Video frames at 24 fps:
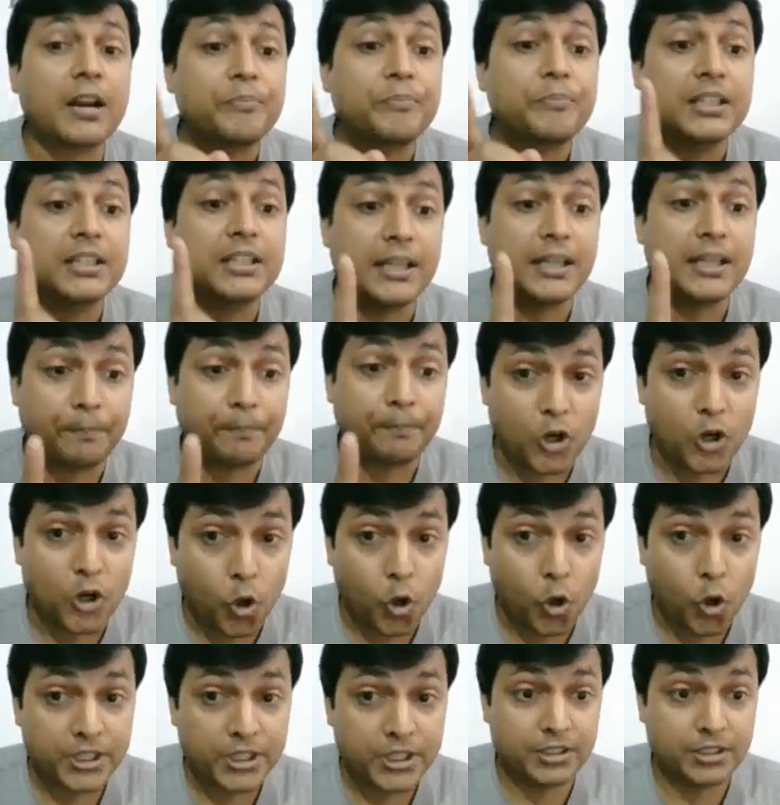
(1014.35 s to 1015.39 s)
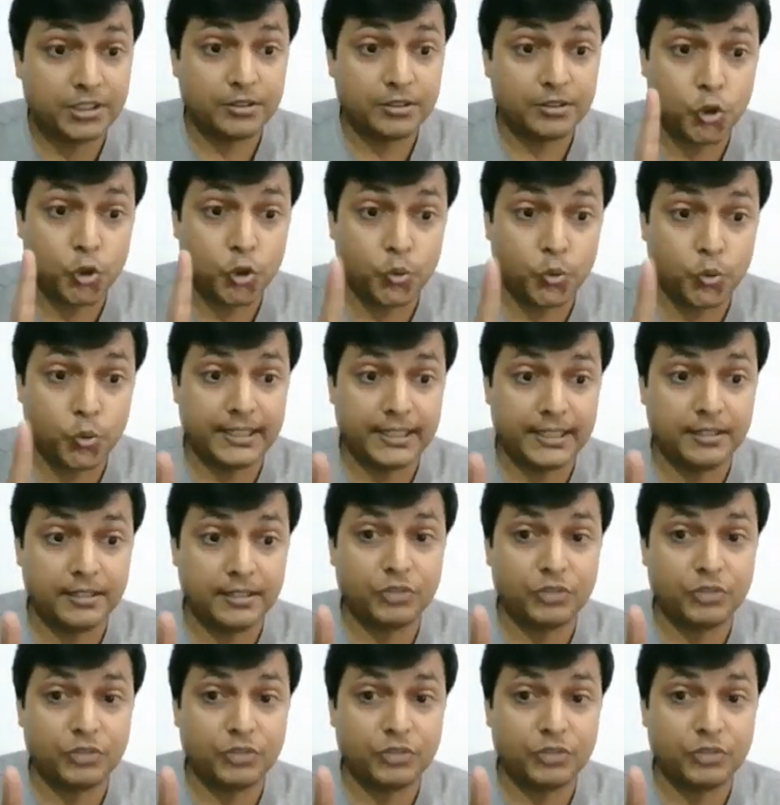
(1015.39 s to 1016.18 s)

which are diploid.